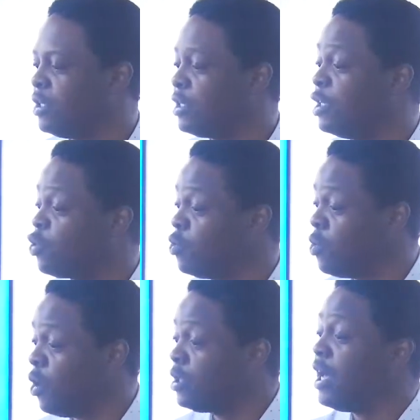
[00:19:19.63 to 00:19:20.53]
it is to
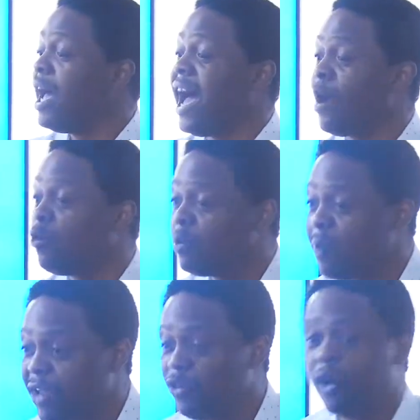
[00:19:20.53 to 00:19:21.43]
do what? I quit
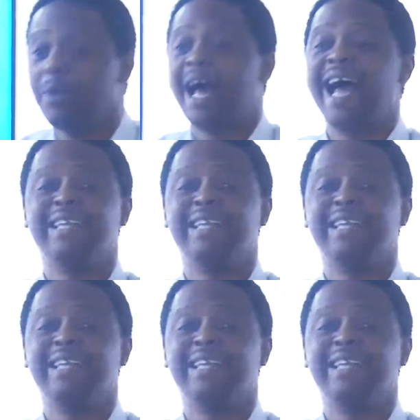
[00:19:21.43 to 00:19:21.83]
my job, I